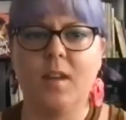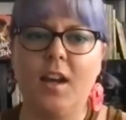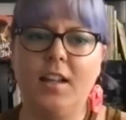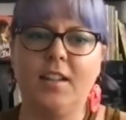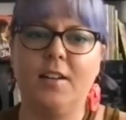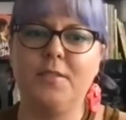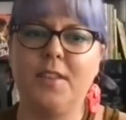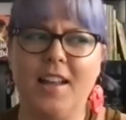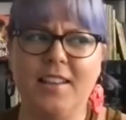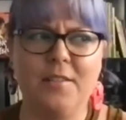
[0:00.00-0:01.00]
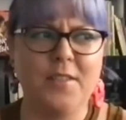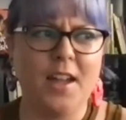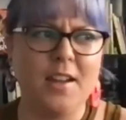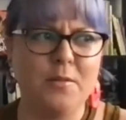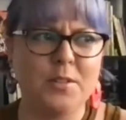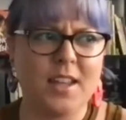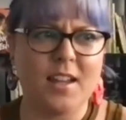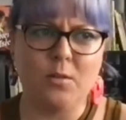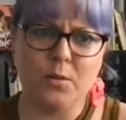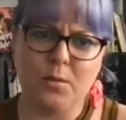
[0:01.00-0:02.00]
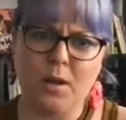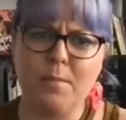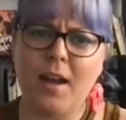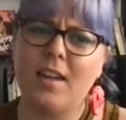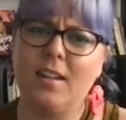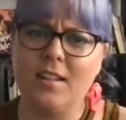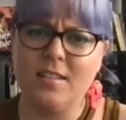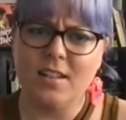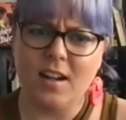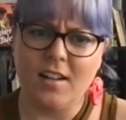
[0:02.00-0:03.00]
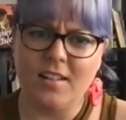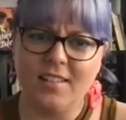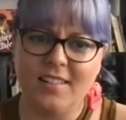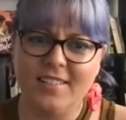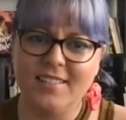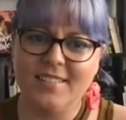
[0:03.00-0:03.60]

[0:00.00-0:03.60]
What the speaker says: I love that. I love that it was like all the way back in kindergarten.